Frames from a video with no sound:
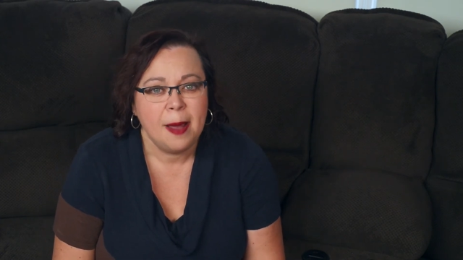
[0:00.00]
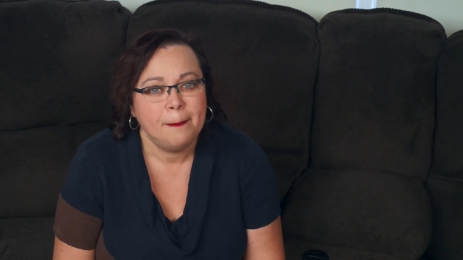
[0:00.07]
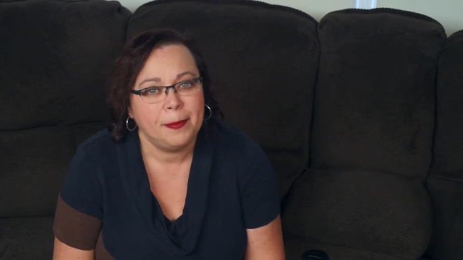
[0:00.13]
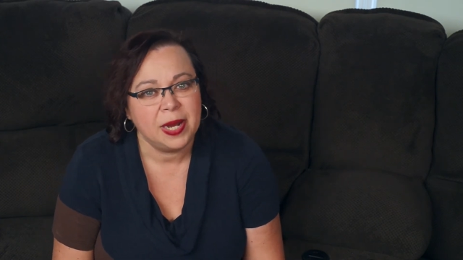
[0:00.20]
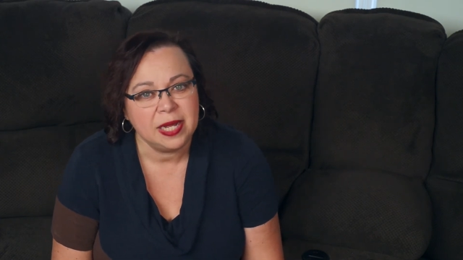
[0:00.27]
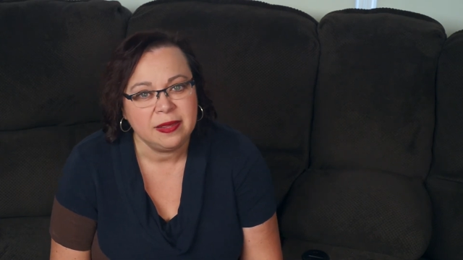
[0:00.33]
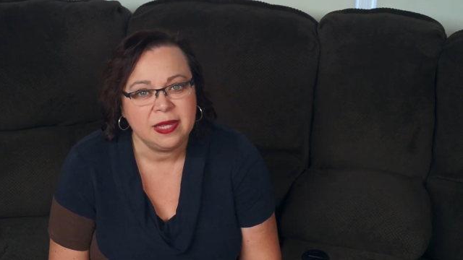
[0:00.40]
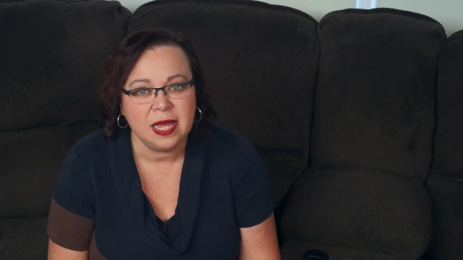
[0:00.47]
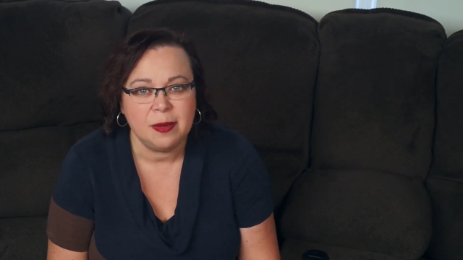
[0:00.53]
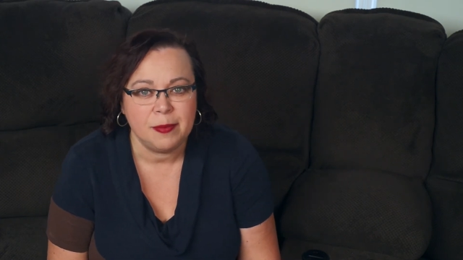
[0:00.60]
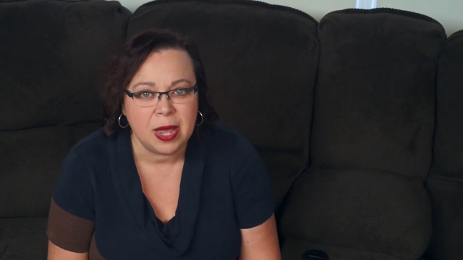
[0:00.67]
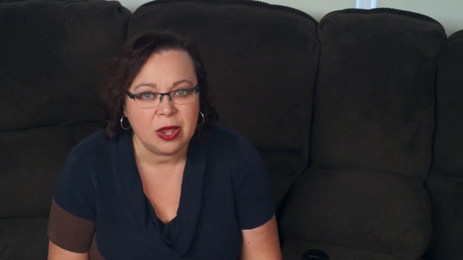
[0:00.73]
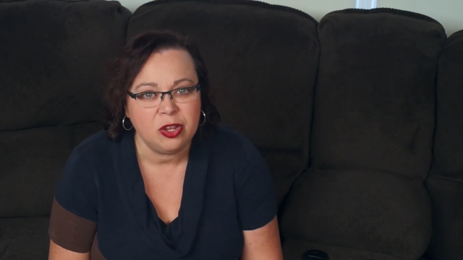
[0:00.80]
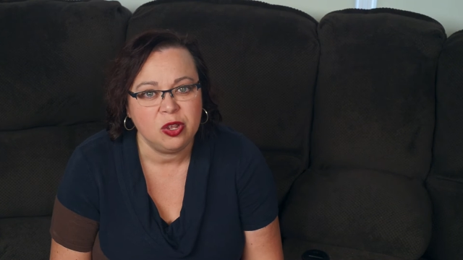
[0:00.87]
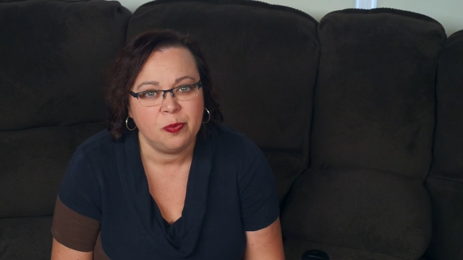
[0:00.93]
but the
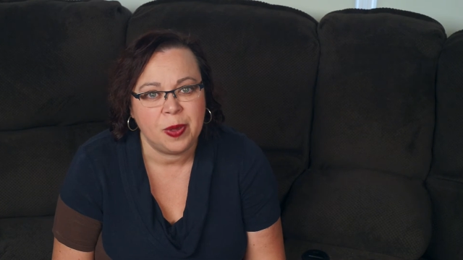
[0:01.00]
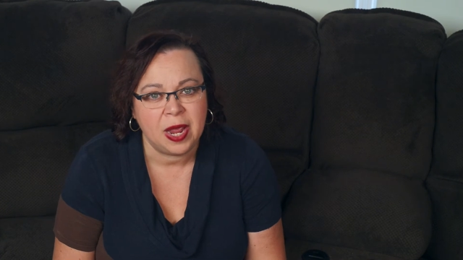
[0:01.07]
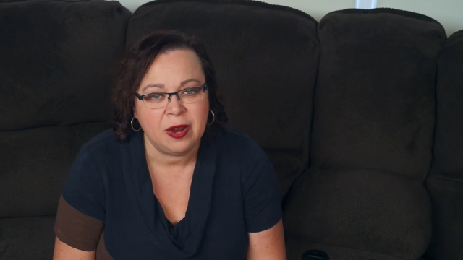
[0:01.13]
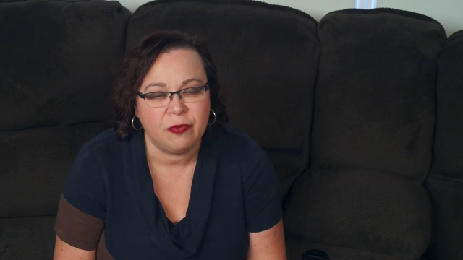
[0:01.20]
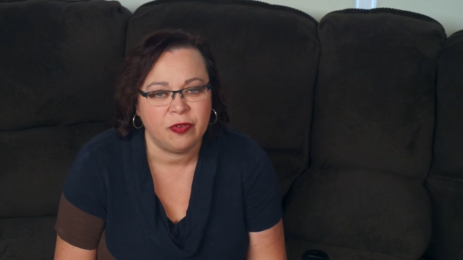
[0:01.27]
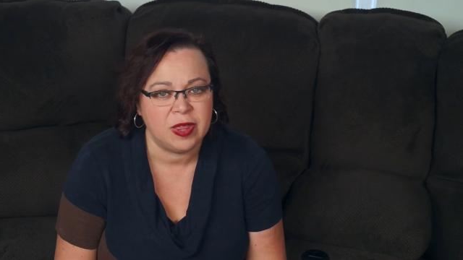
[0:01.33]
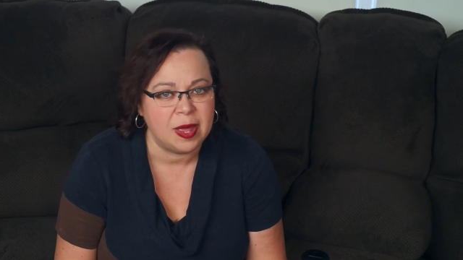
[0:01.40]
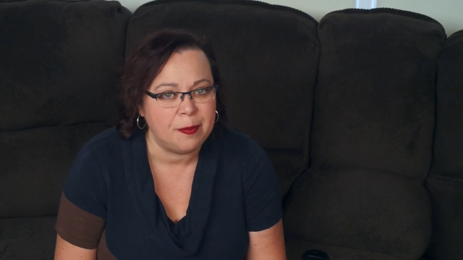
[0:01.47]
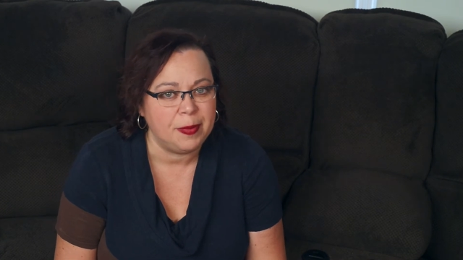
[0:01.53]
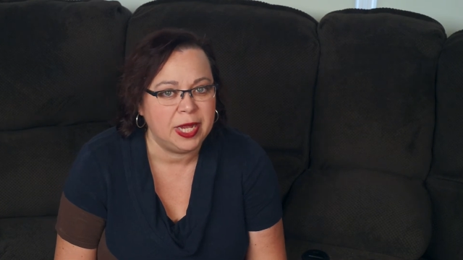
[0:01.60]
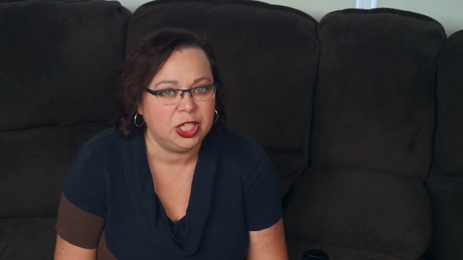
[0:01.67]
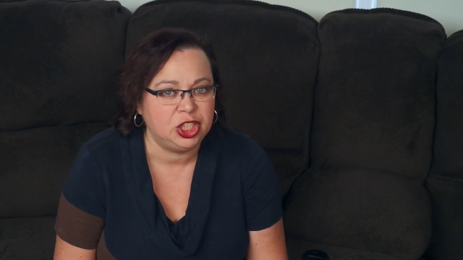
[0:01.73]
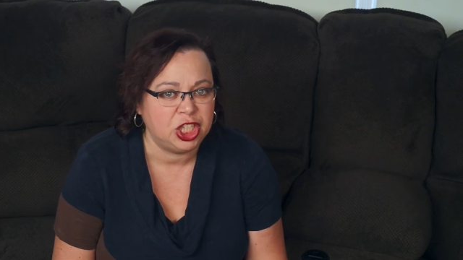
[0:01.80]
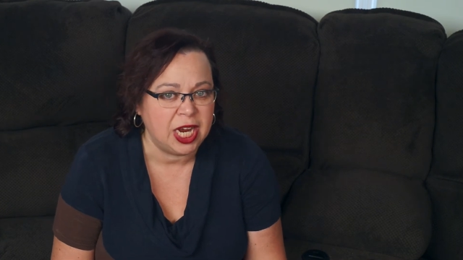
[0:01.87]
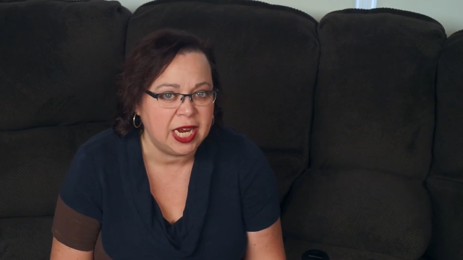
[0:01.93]
amount you pay for them may
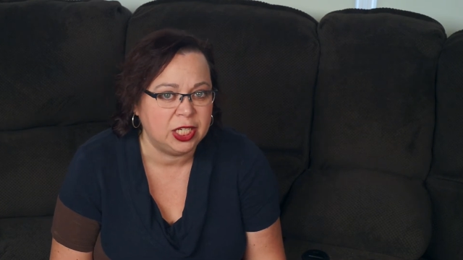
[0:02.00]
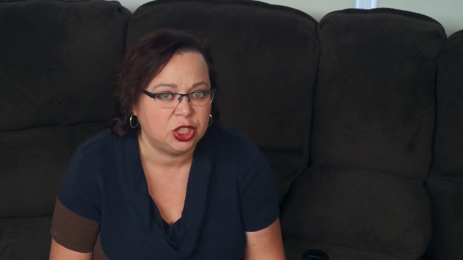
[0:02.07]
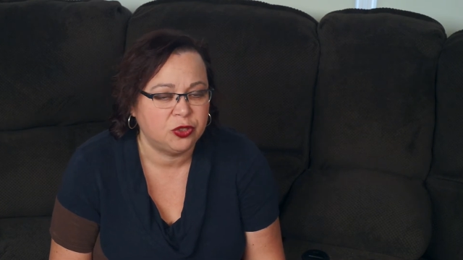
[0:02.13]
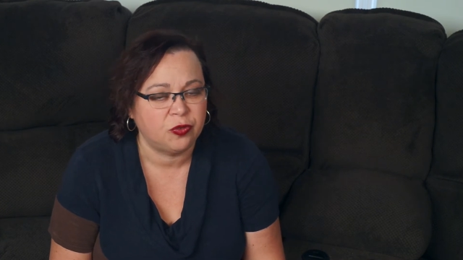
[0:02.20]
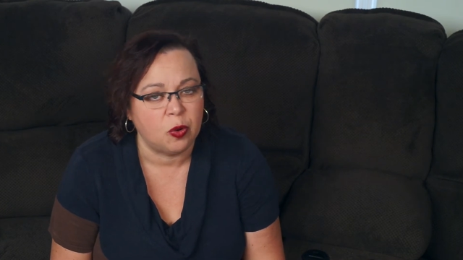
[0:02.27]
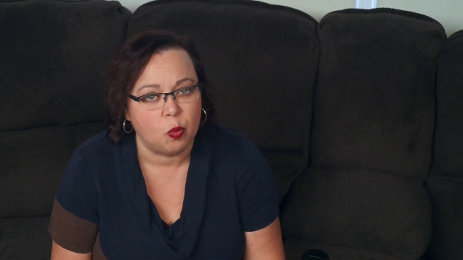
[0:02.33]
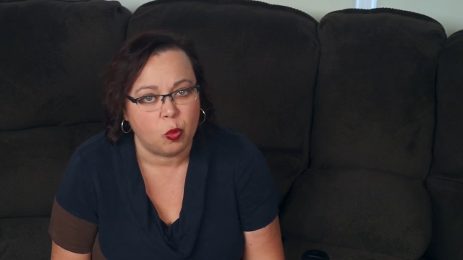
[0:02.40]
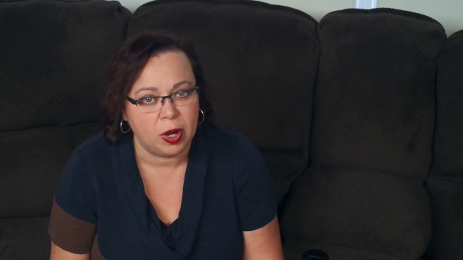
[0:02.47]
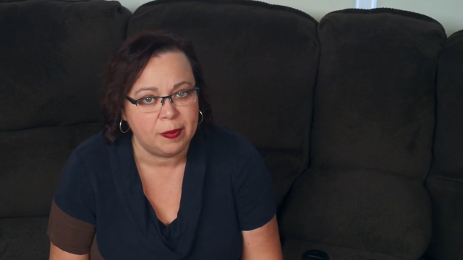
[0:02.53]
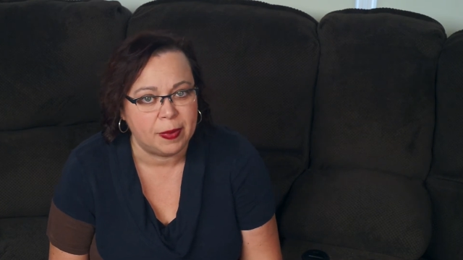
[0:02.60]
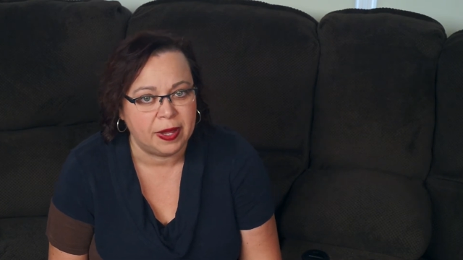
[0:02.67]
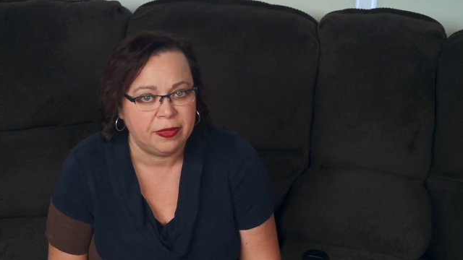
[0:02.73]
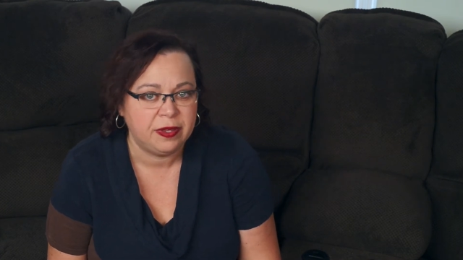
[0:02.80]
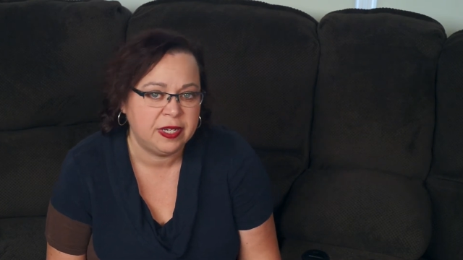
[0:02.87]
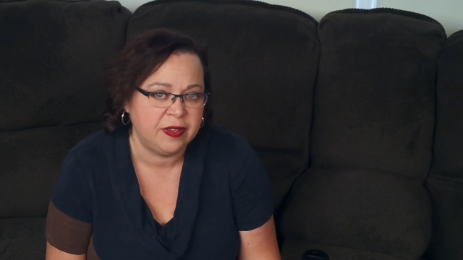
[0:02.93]
change from one
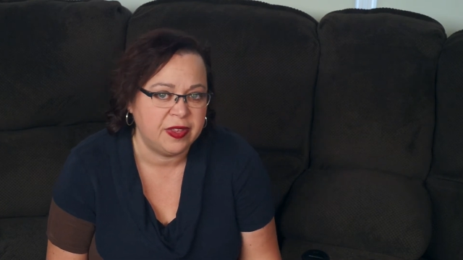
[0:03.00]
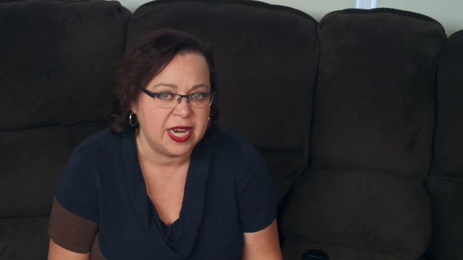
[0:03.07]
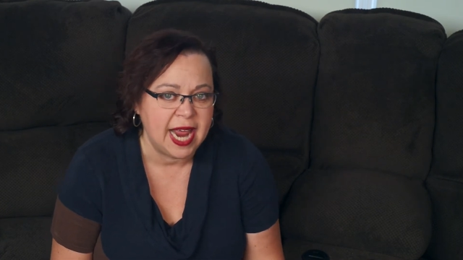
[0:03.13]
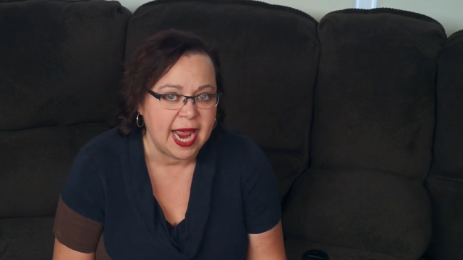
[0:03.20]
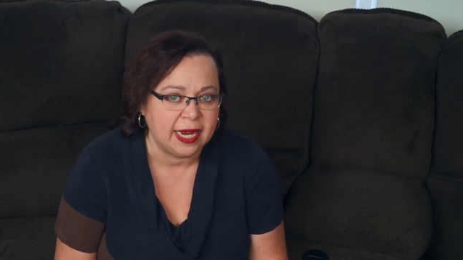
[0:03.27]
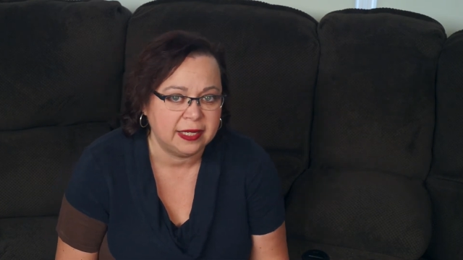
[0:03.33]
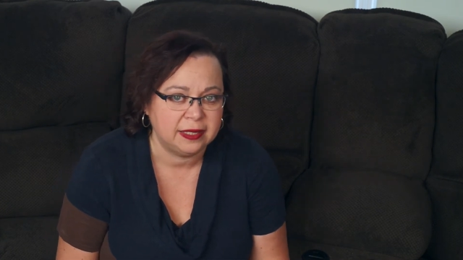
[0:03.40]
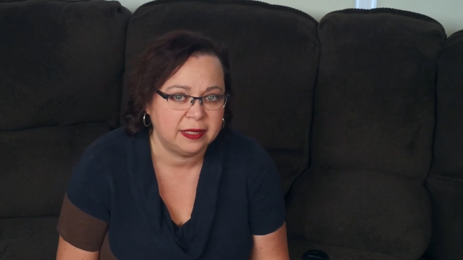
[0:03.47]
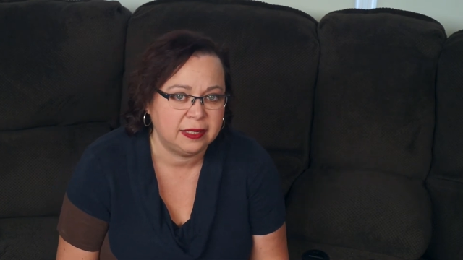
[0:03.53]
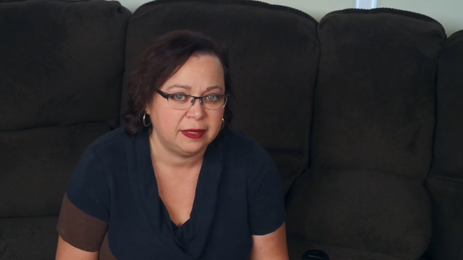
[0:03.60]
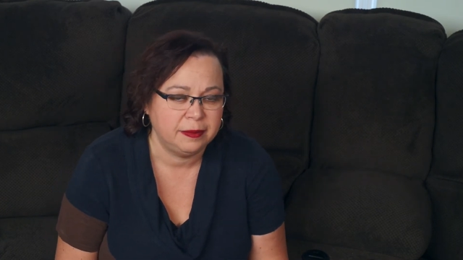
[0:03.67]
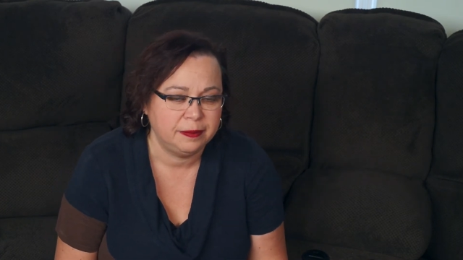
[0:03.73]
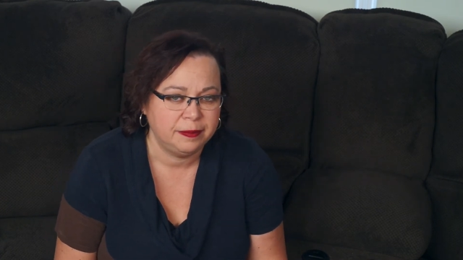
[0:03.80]
month to the next.